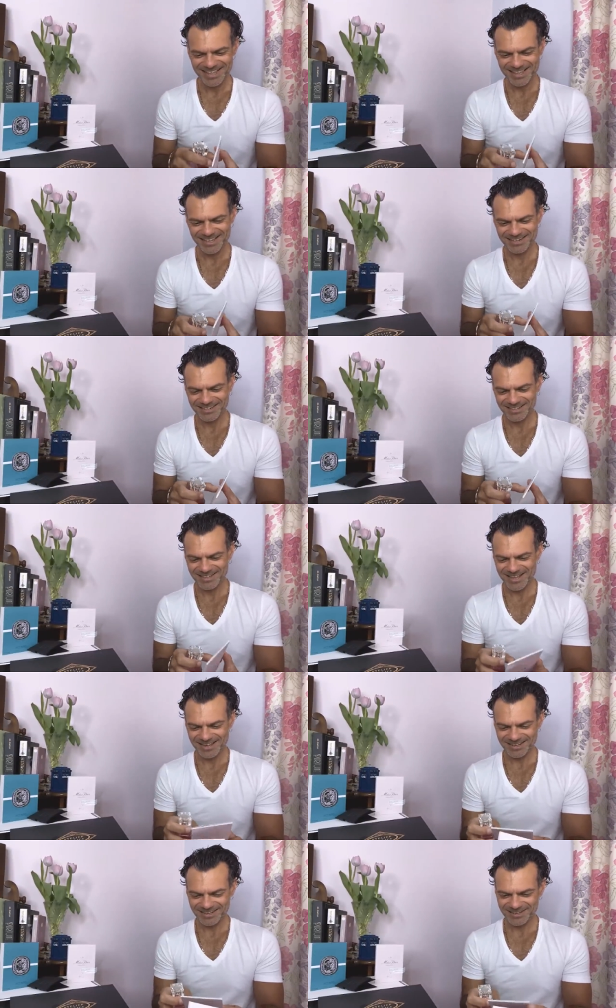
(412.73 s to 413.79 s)
and
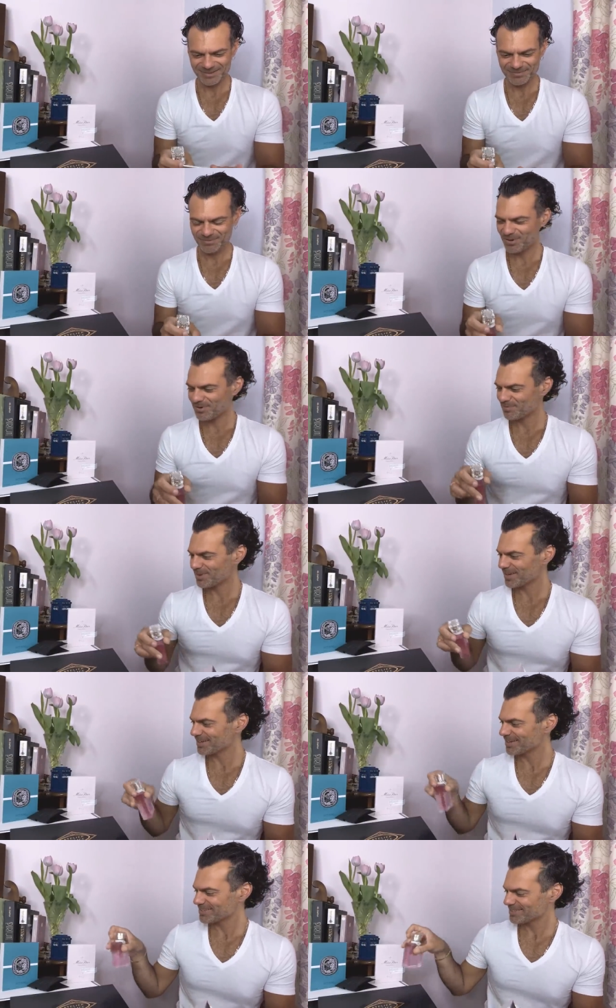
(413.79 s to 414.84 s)
that can pop
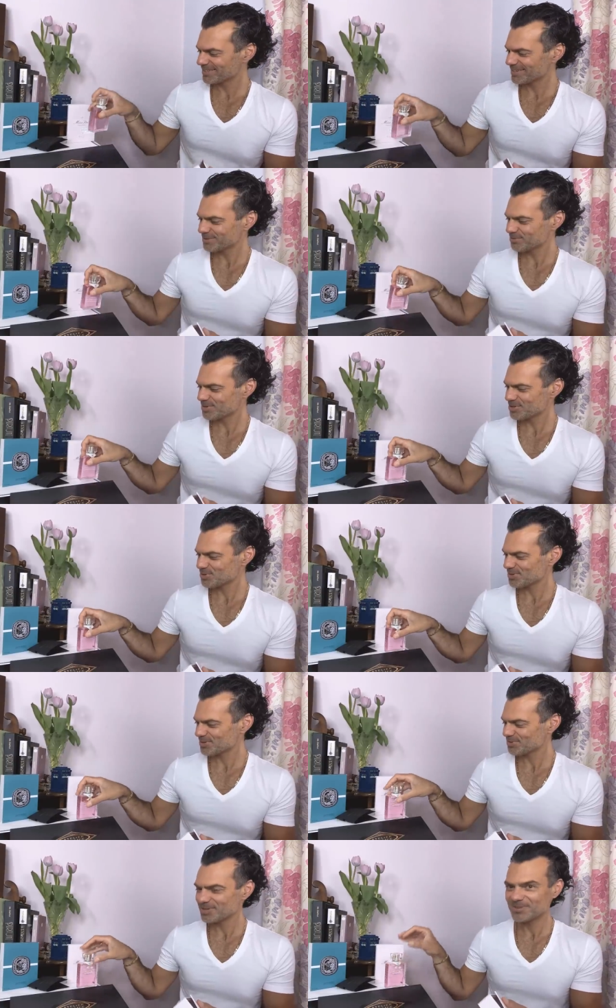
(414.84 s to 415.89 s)
back. Let's let's make sure
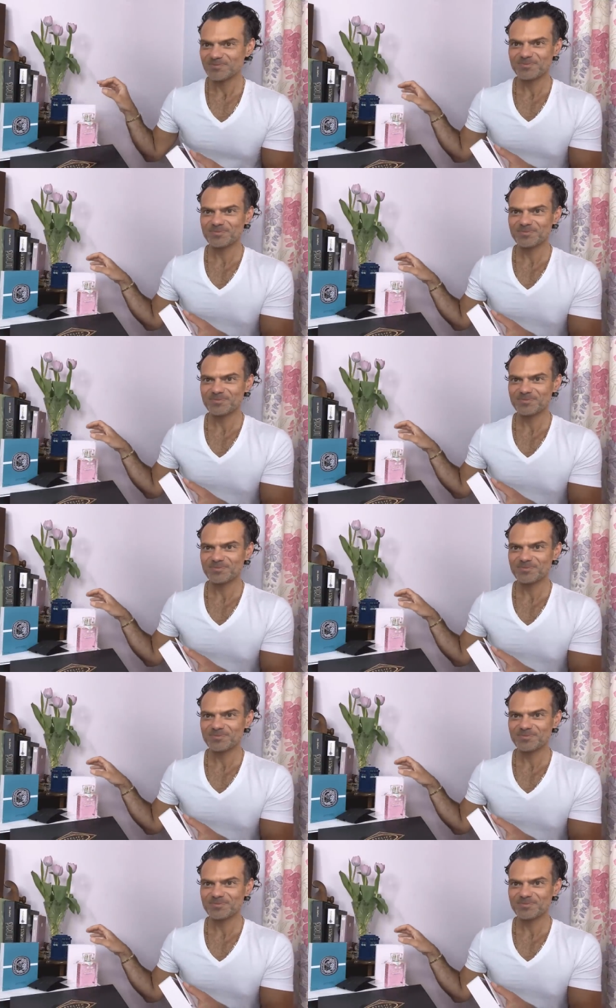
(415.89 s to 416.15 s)
that we